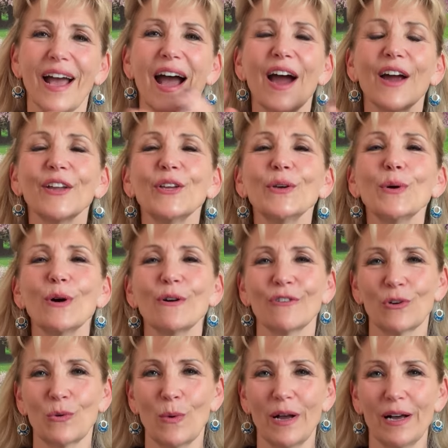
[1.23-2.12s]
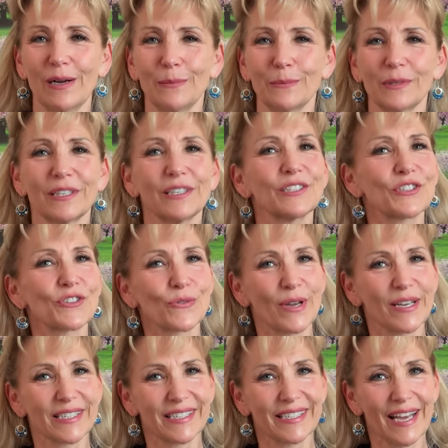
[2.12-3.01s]
Are you overwhelmed,
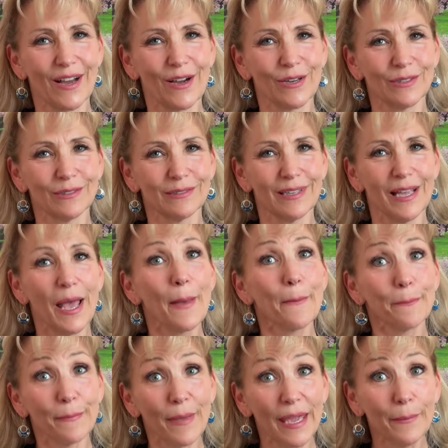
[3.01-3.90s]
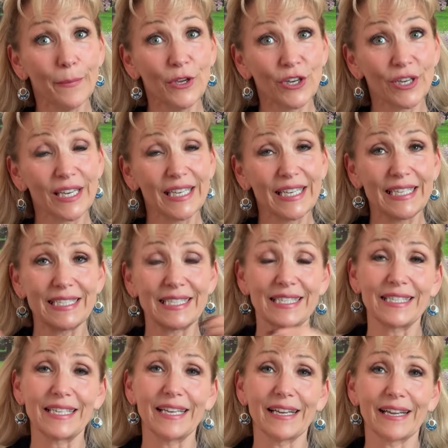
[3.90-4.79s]
stressed out? Maybe you're getting
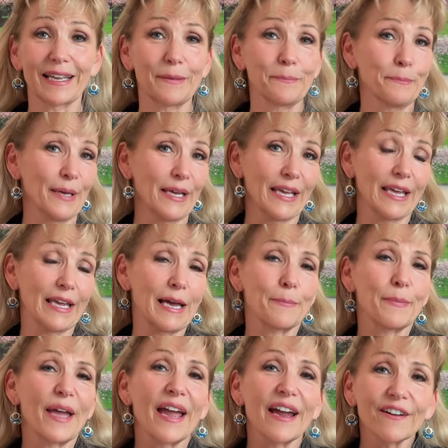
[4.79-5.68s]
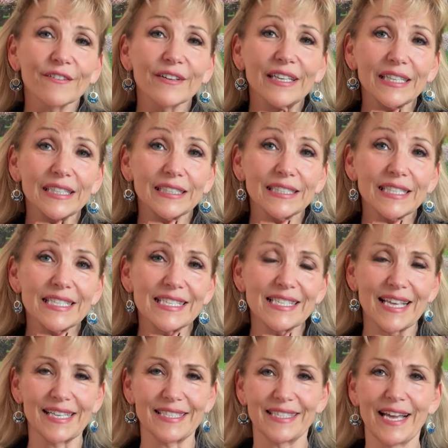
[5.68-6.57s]
sick, picking up every illness
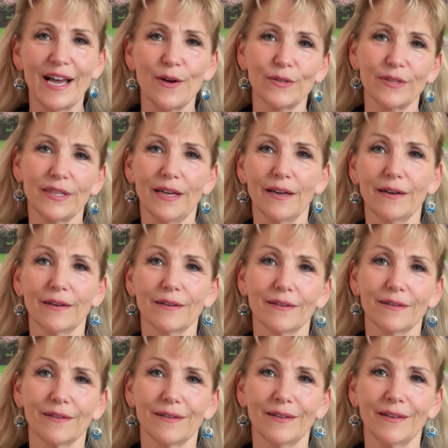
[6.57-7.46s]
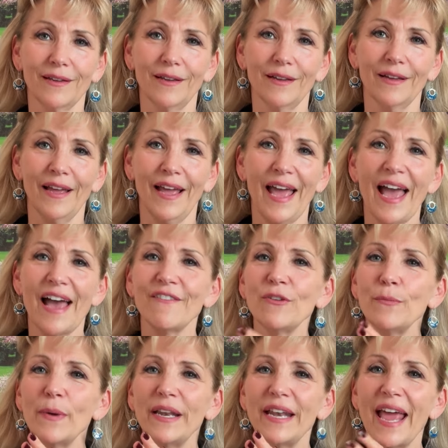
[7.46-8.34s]
that's out there. Have
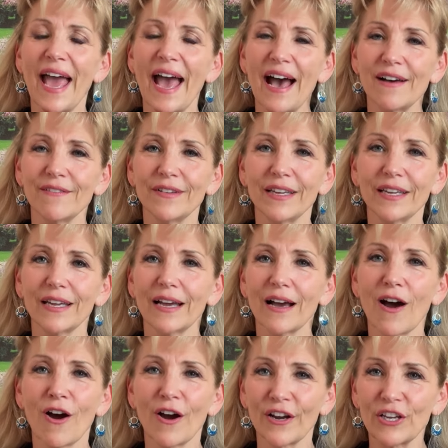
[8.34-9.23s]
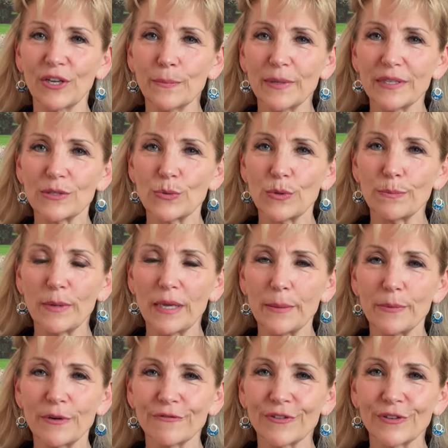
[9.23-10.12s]
you been having arguments with
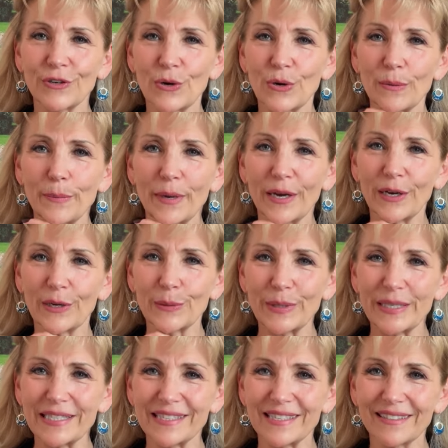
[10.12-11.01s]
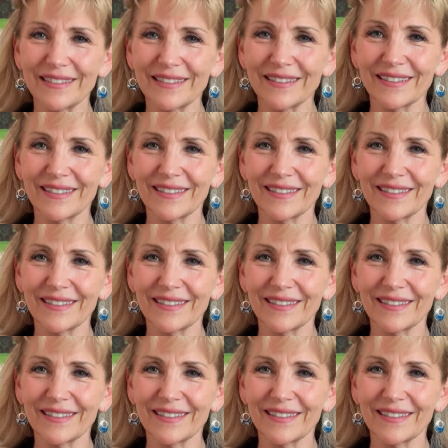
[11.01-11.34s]
people for no apparent reason?